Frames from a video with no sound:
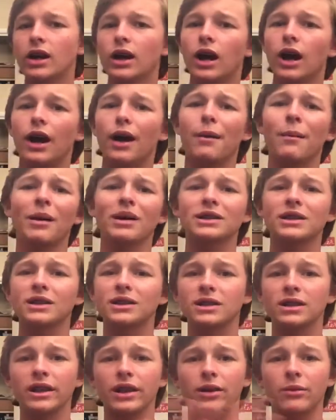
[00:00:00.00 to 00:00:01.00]

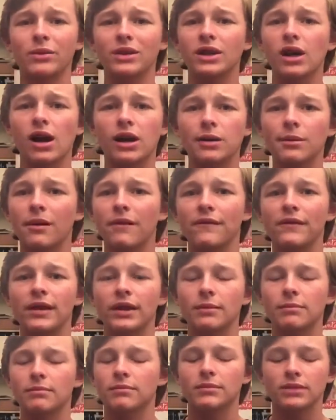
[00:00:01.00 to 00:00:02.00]
We talked about
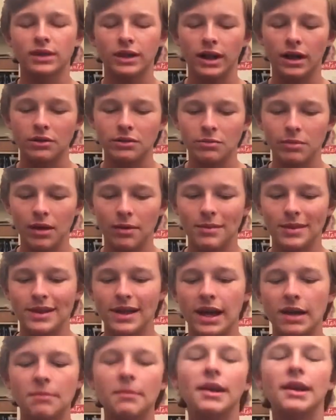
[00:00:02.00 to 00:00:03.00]
maybe
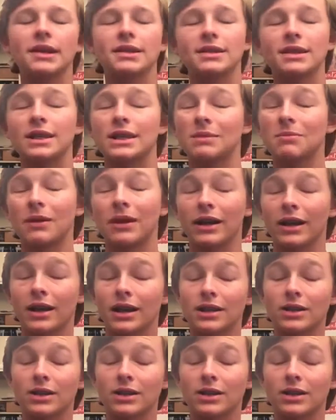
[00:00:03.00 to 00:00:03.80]
10 minutes this morning.